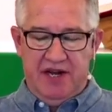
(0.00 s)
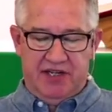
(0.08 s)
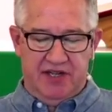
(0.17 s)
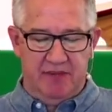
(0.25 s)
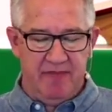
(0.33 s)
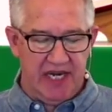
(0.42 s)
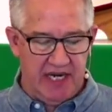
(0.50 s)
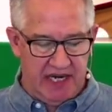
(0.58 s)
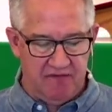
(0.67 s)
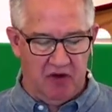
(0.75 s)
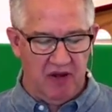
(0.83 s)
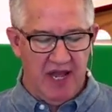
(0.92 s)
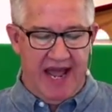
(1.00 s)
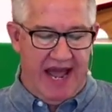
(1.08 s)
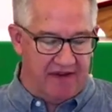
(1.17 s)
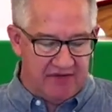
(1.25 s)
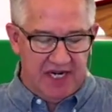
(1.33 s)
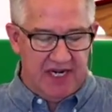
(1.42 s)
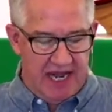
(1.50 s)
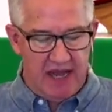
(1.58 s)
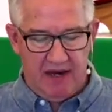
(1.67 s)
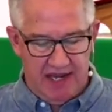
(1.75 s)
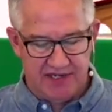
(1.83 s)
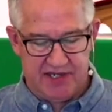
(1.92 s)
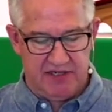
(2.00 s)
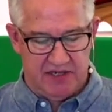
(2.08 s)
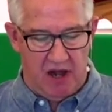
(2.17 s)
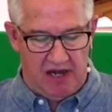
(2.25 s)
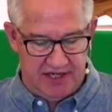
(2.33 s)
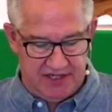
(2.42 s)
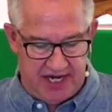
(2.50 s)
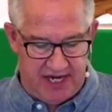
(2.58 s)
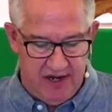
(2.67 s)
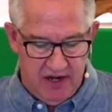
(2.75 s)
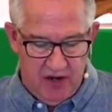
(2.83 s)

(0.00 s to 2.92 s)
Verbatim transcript: to the medieval heaven and hell eschatology,